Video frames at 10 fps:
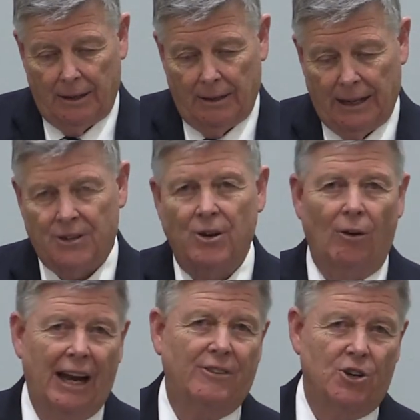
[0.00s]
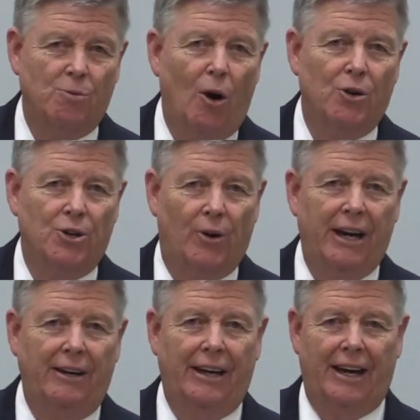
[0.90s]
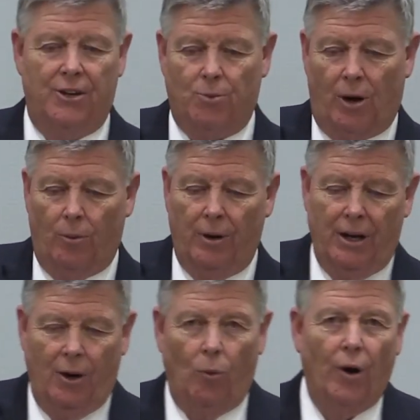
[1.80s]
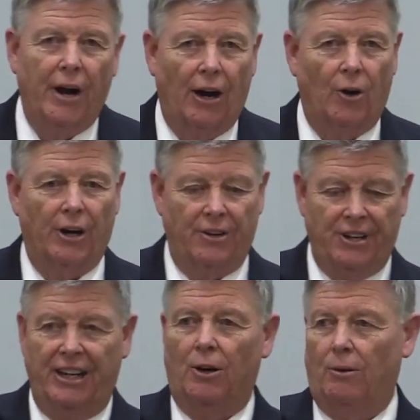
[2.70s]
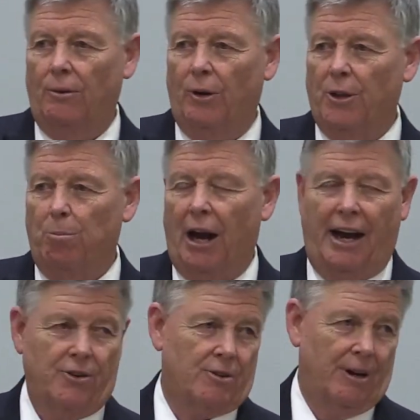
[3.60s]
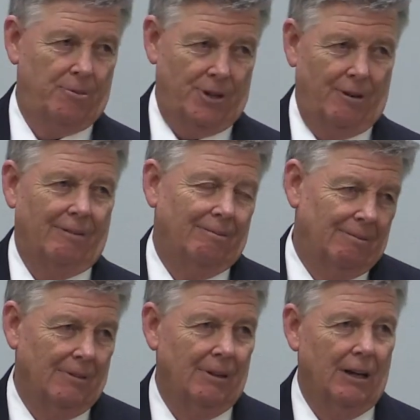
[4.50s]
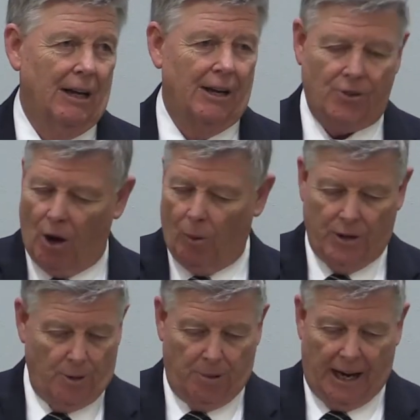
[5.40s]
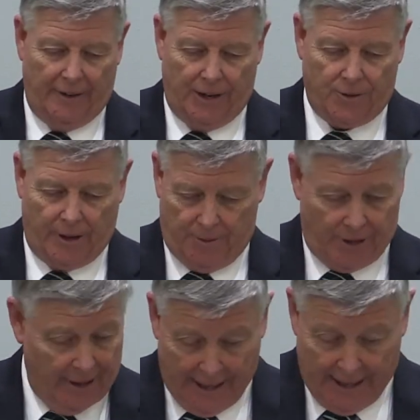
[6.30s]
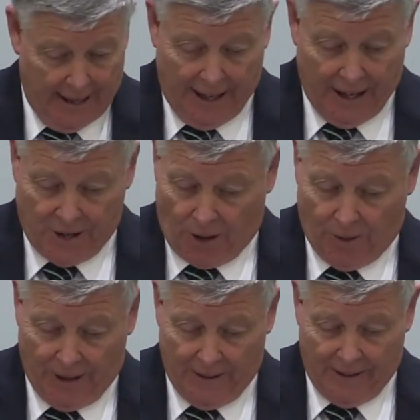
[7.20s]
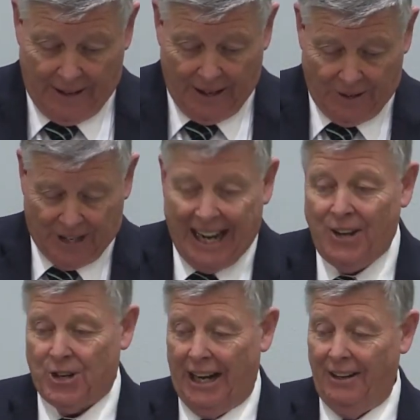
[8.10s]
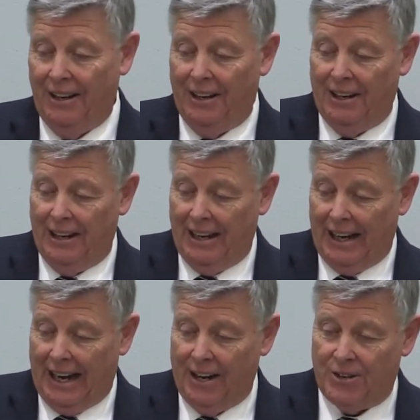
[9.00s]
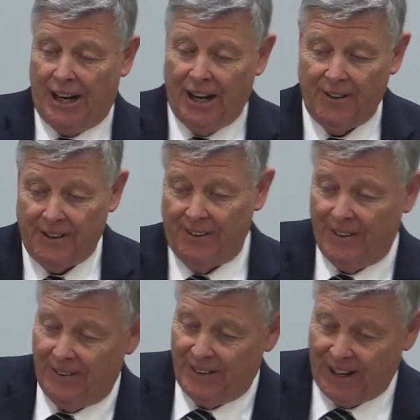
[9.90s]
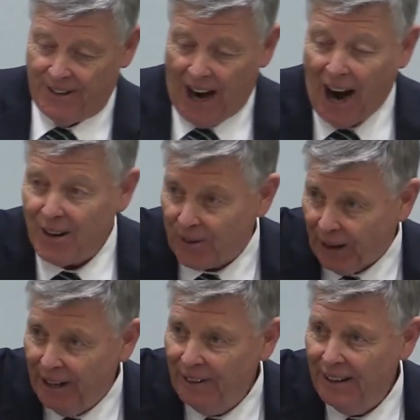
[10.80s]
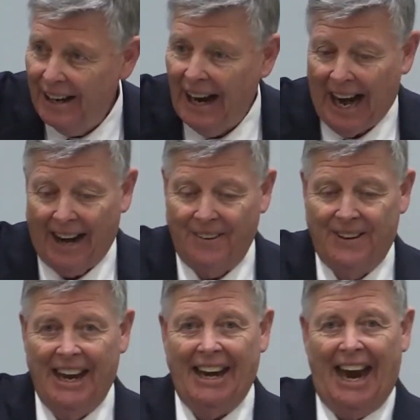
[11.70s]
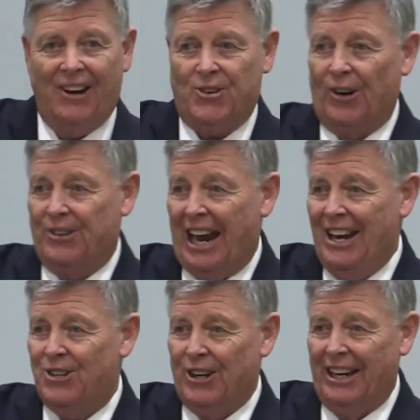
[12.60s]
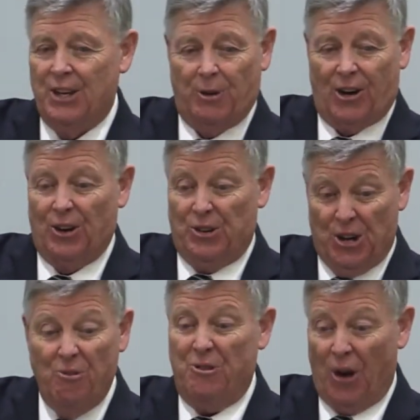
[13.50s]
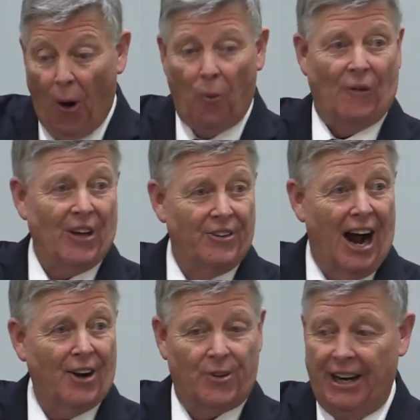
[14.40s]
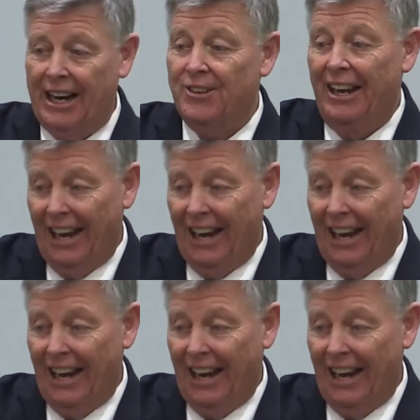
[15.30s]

let's don't let the smokescreen get us where we'll we're not going to deal with applying Scripture. Let's always apply that Scripture. So, teaching is here the doctrine, and then exhortation is because you know what the doctrine is,